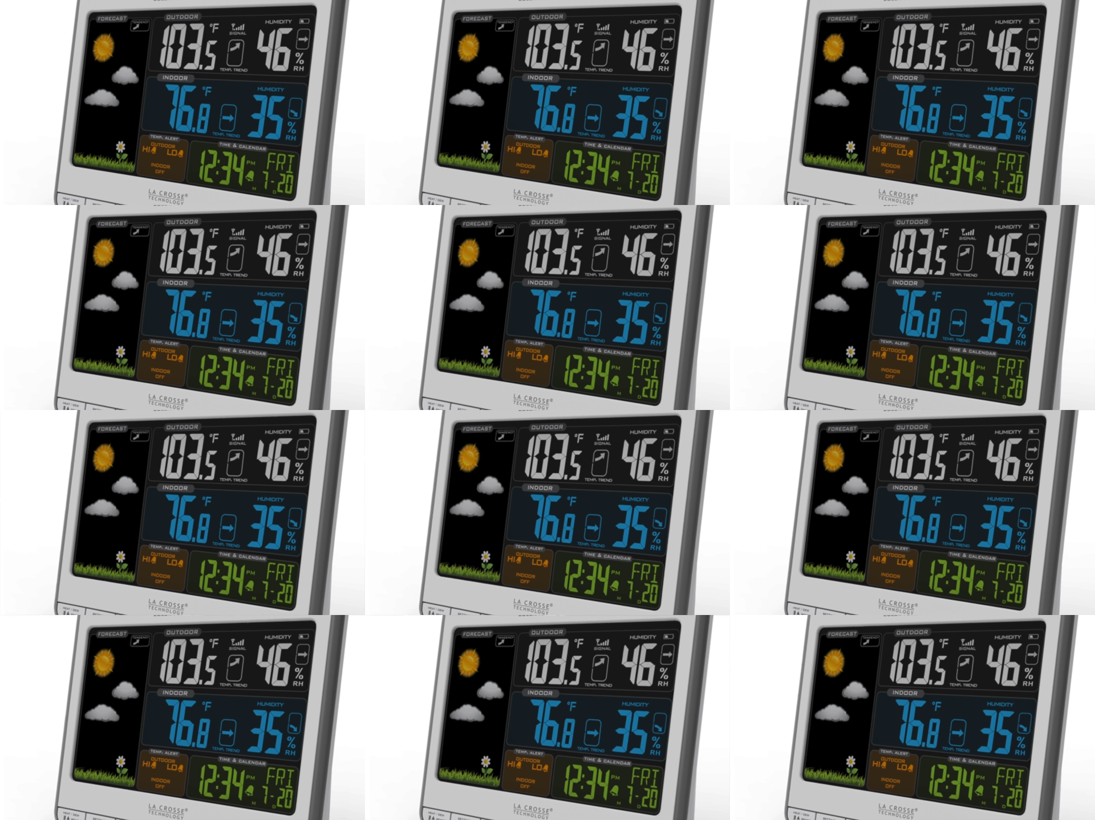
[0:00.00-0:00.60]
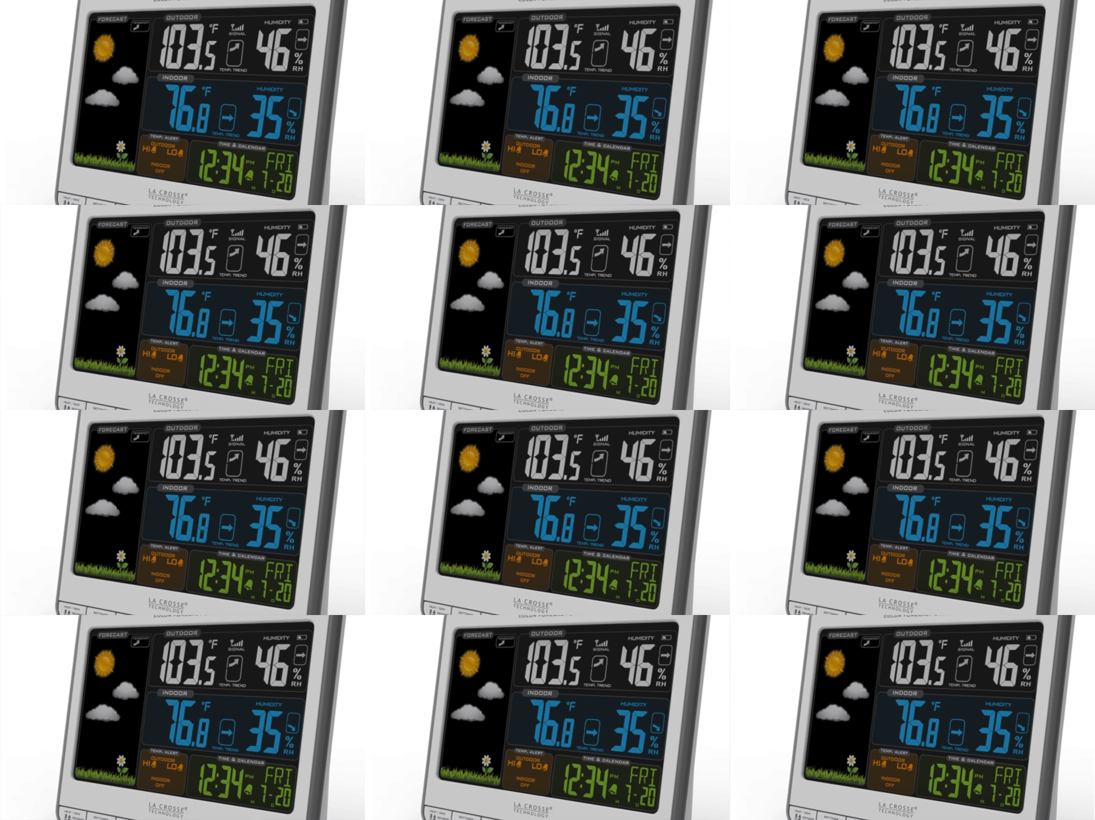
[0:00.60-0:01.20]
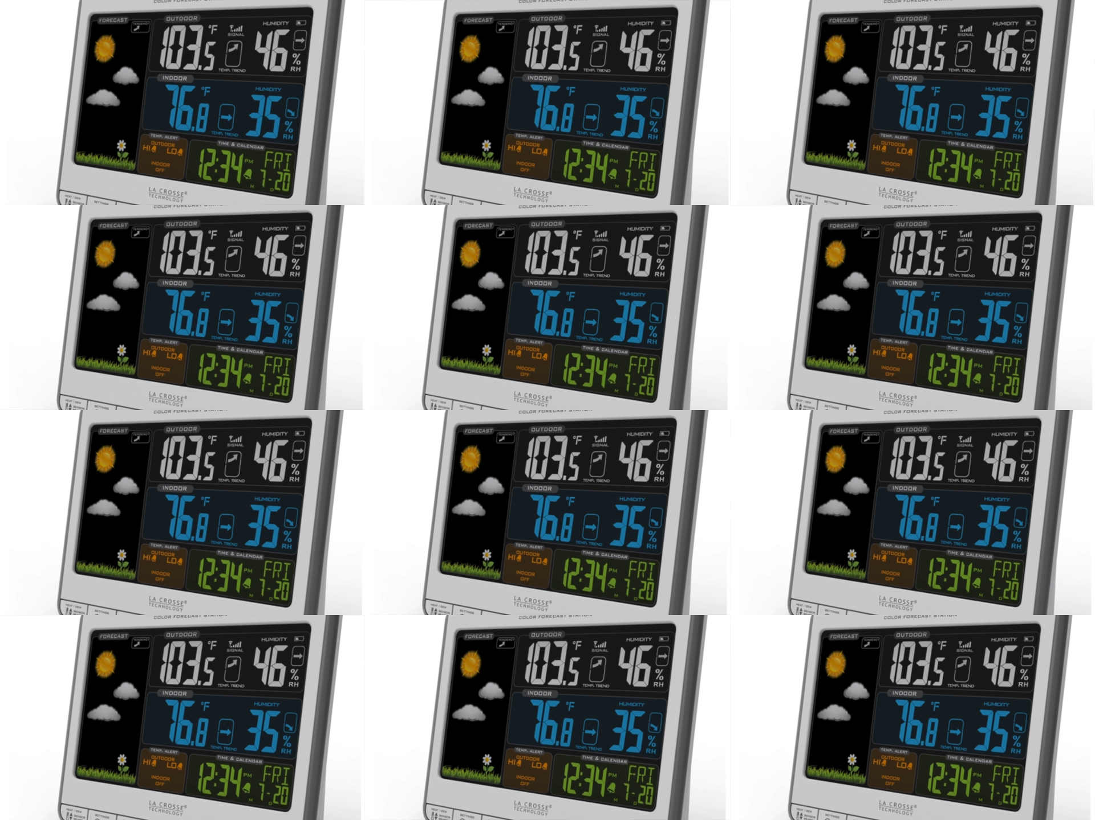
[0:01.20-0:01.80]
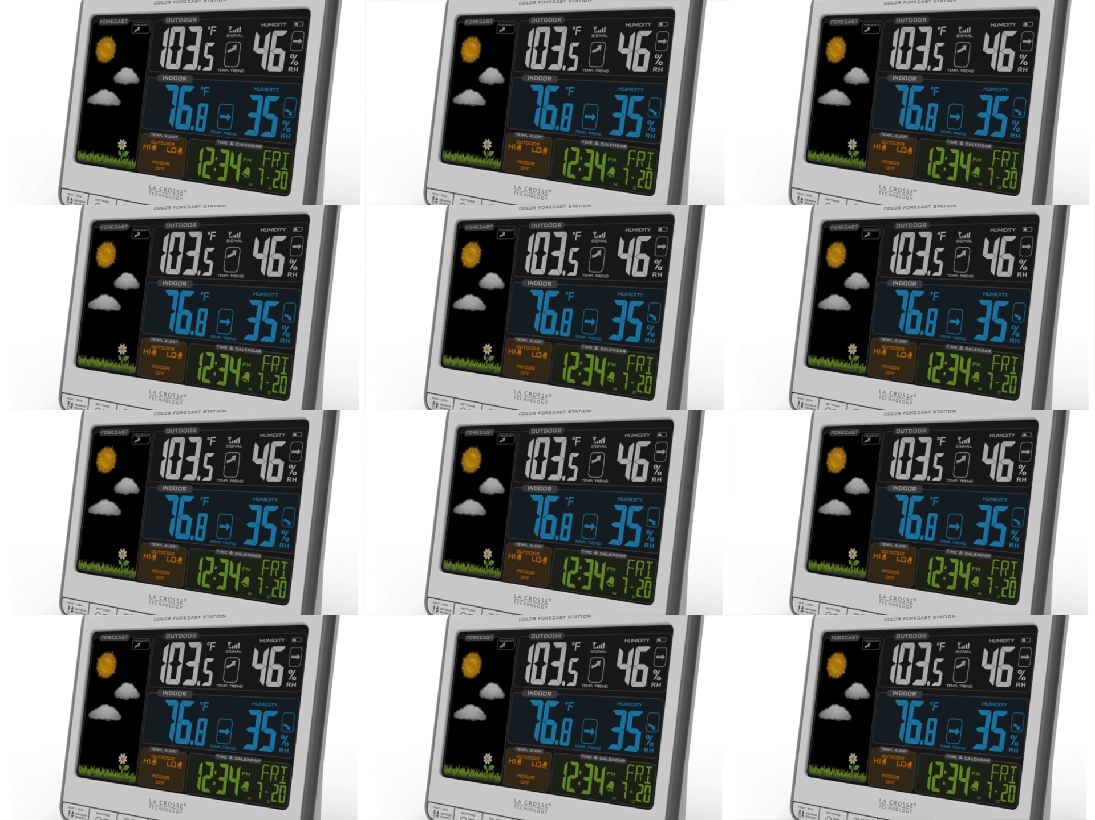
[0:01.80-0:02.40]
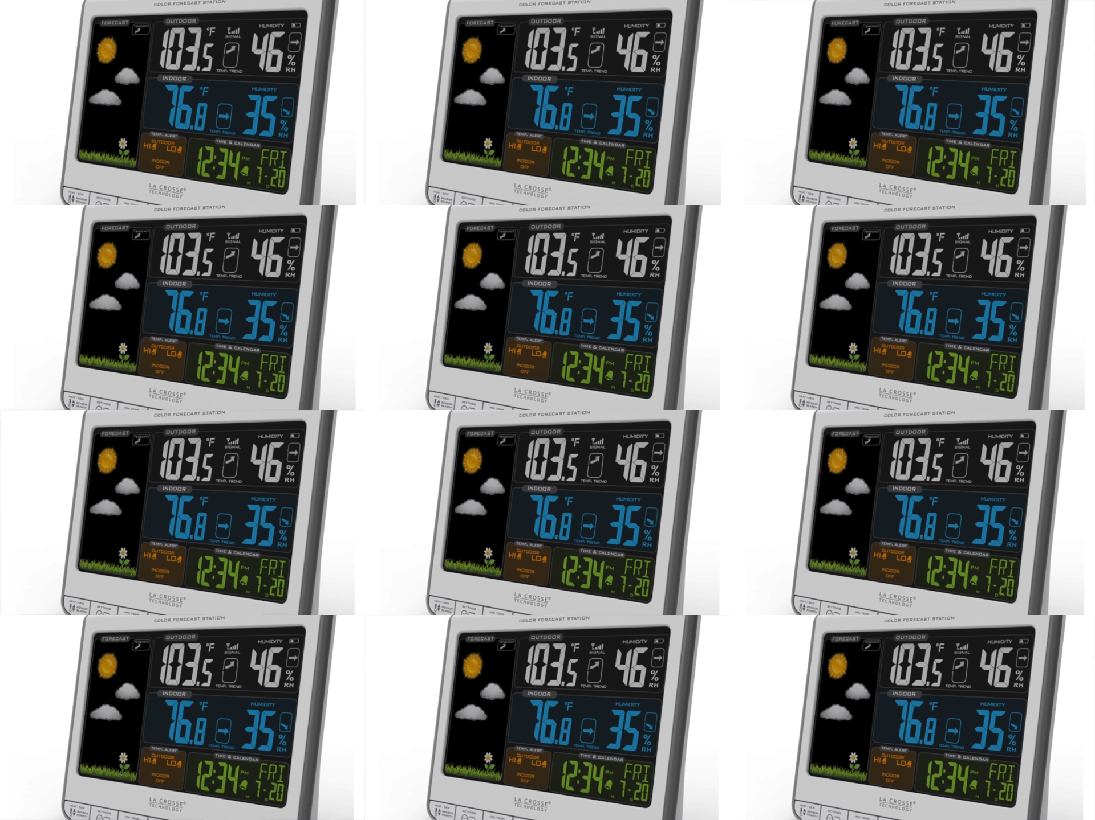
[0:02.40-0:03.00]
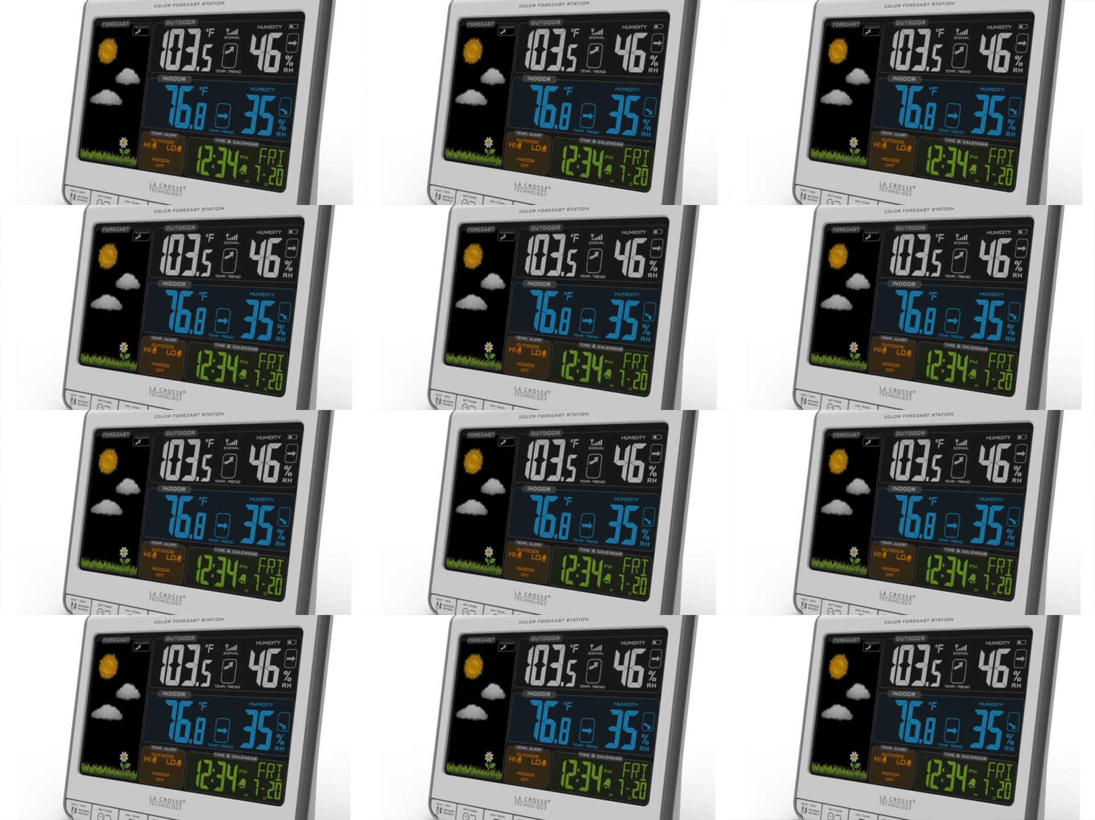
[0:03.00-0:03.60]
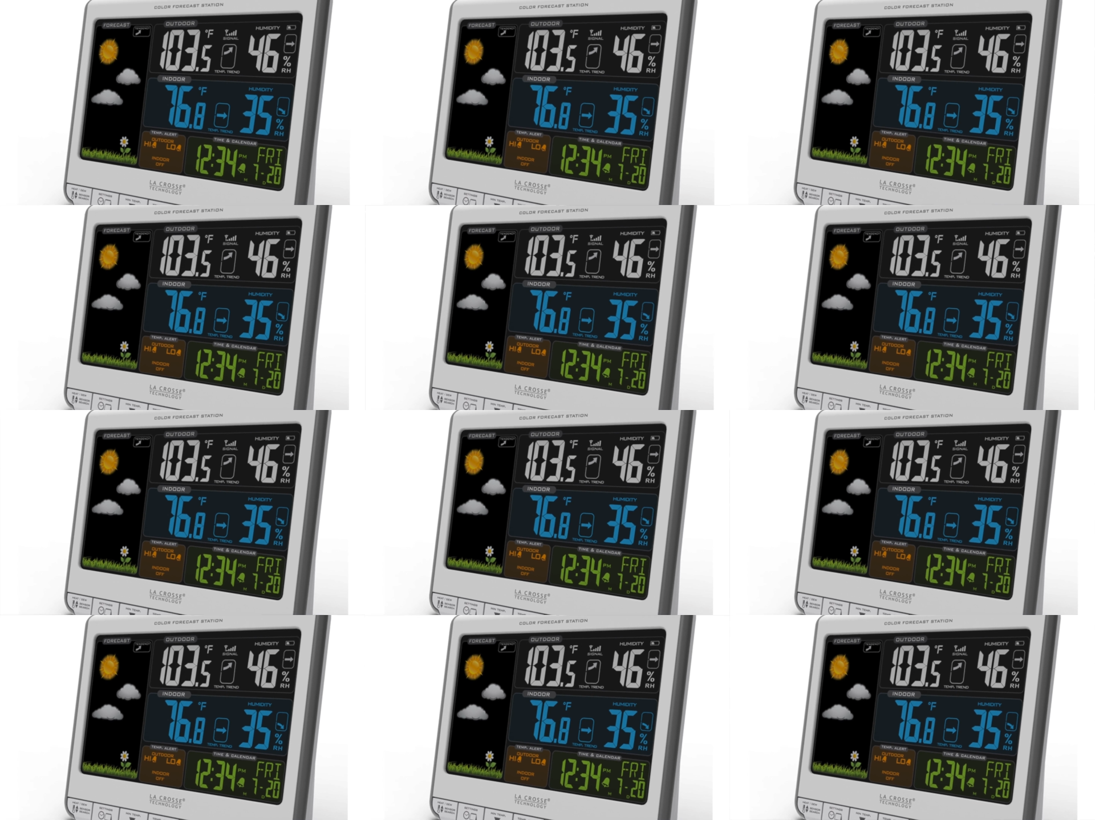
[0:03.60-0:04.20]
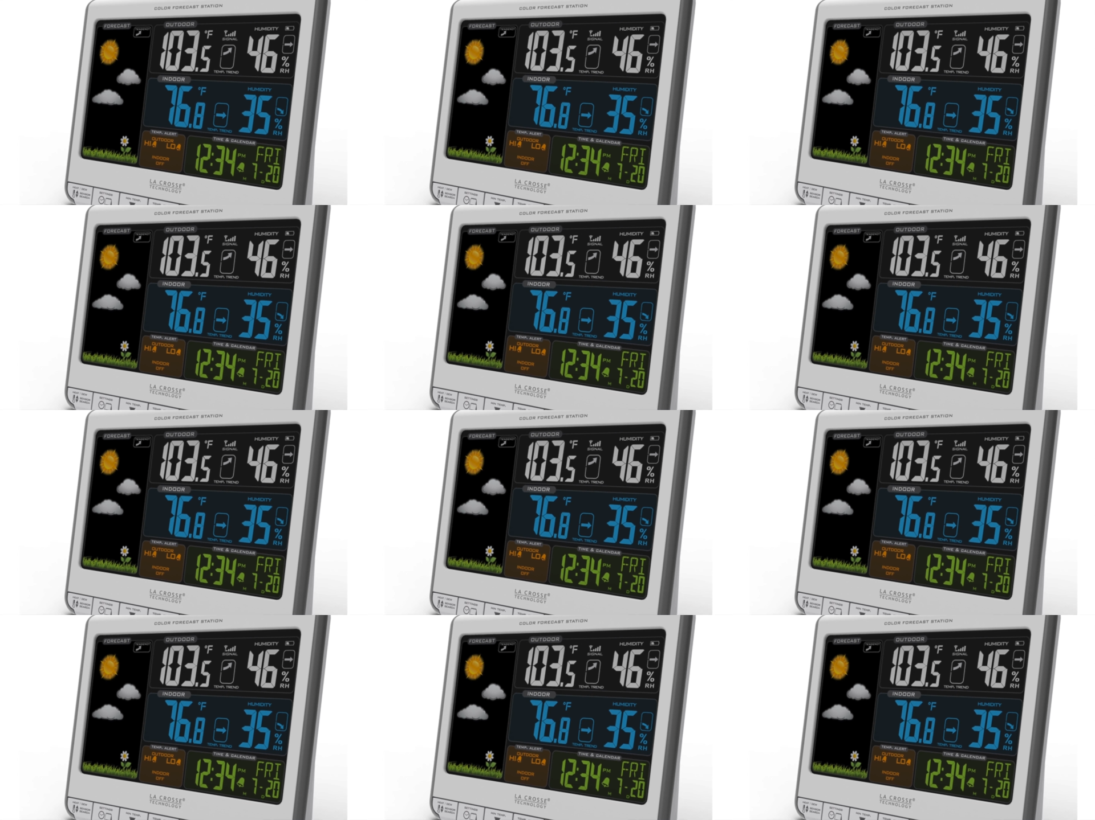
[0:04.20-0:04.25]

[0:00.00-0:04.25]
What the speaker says: [unreadable: no face in view]